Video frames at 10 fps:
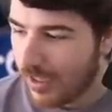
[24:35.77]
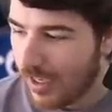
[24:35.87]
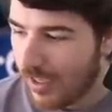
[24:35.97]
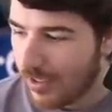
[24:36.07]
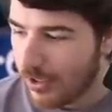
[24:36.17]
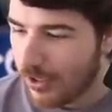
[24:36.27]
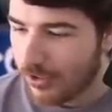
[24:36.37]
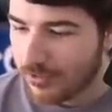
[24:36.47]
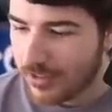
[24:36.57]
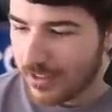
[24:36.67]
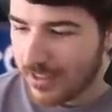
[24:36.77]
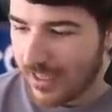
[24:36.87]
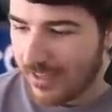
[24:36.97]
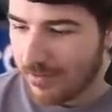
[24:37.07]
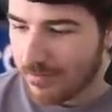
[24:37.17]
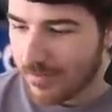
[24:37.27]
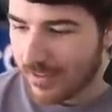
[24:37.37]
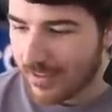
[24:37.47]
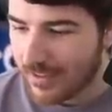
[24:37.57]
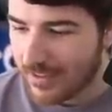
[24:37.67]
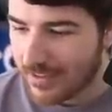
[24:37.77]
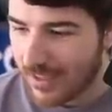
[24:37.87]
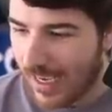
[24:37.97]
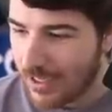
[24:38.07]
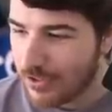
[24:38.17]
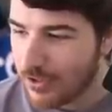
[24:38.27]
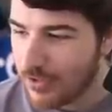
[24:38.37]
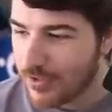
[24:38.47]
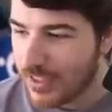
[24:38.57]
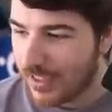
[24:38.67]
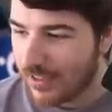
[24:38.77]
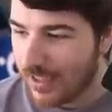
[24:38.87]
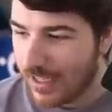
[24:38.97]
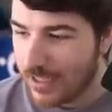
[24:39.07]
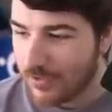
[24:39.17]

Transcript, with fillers: I, you know, this game is, uh, as you've seen, it is